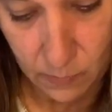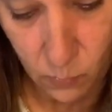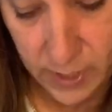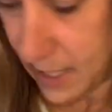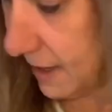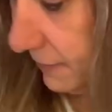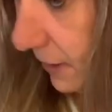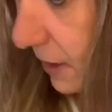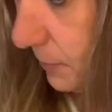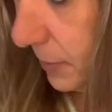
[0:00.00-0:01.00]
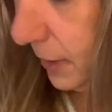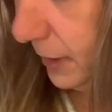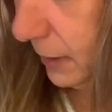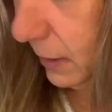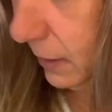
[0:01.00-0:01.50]
we have a couple
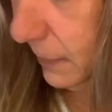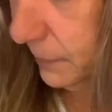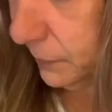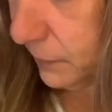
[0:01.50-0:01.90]
little,